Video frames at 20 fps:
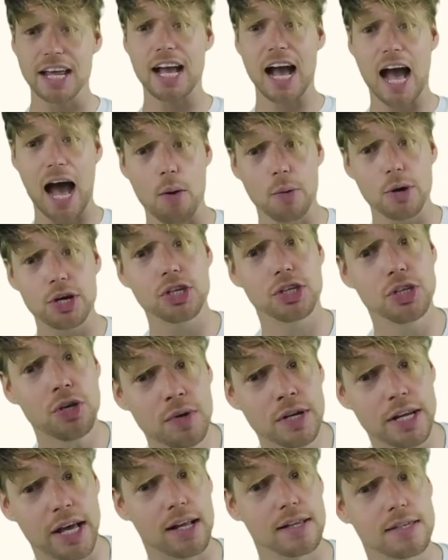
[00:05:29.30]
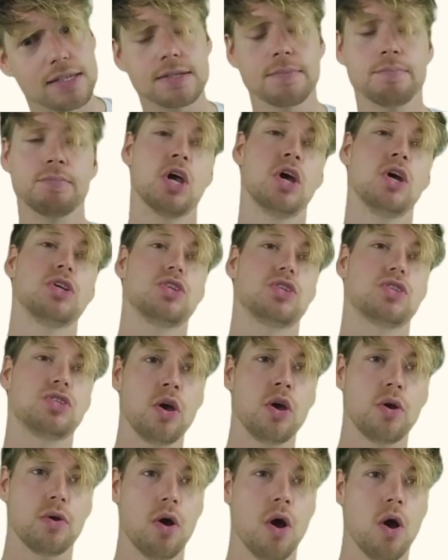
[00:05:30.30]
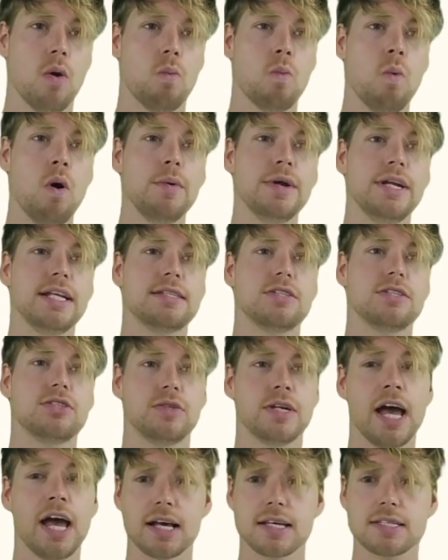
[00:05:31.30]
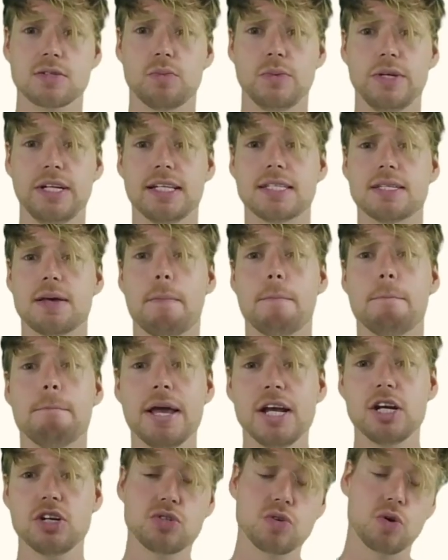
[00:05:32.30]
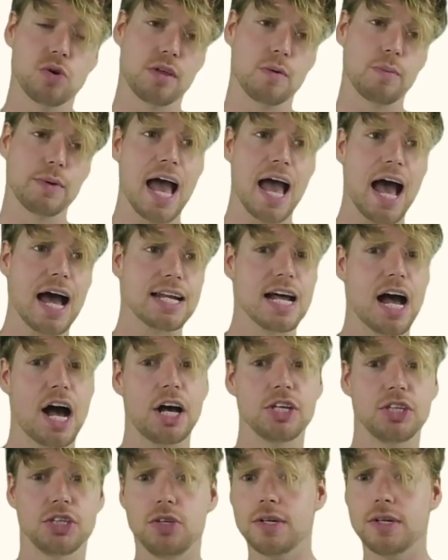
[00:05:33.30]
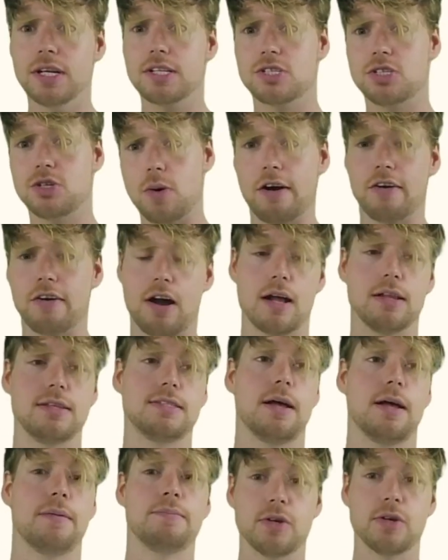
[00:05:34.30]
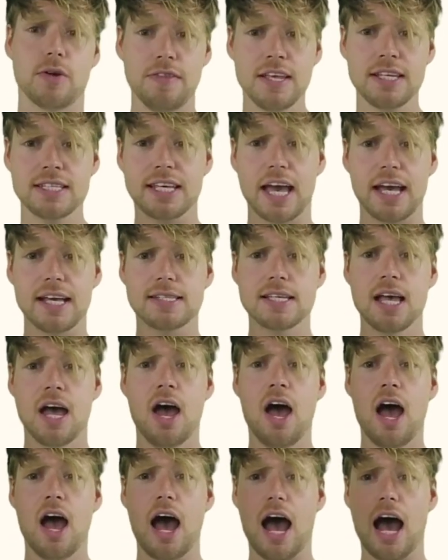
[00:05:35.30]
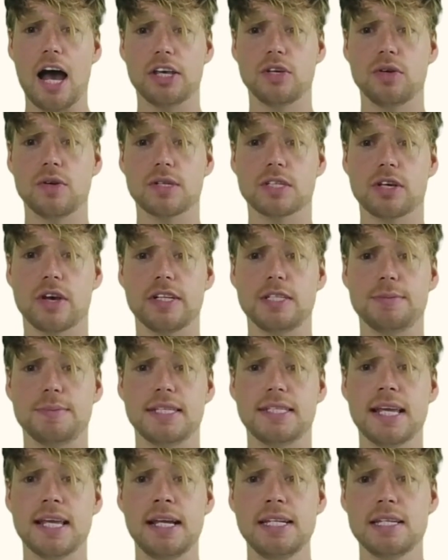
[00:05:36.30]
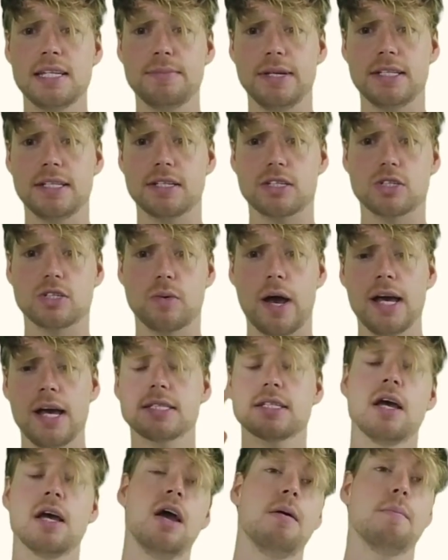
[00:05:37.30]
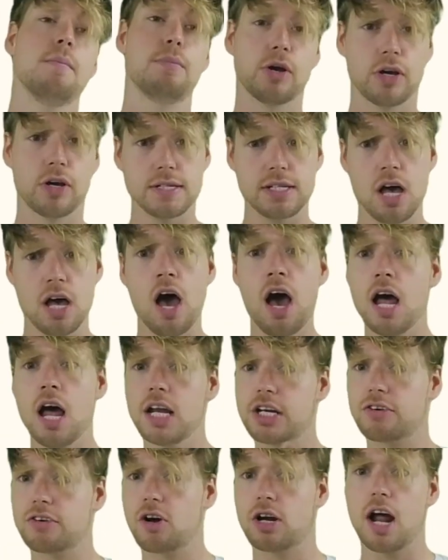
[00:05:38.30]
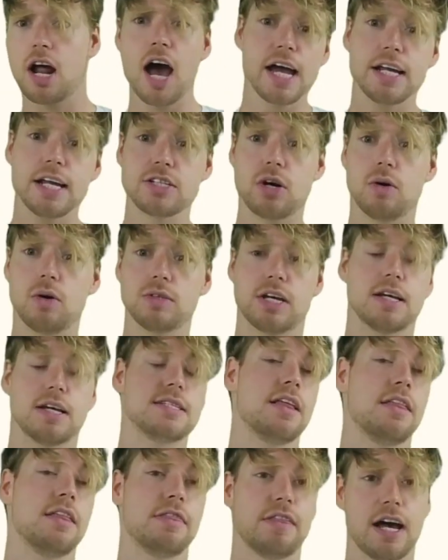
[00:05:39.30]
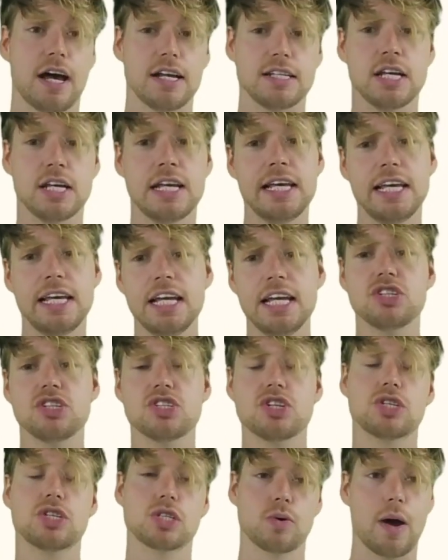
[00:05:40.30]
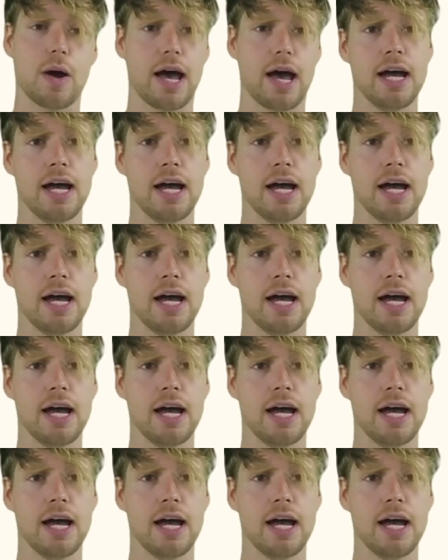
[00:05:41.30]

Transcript: our units. So what we need to do next, we need to make sure that we add our units to our answer. So in this case, our unit's going to be centimeters squared, because earlier on I told us that each square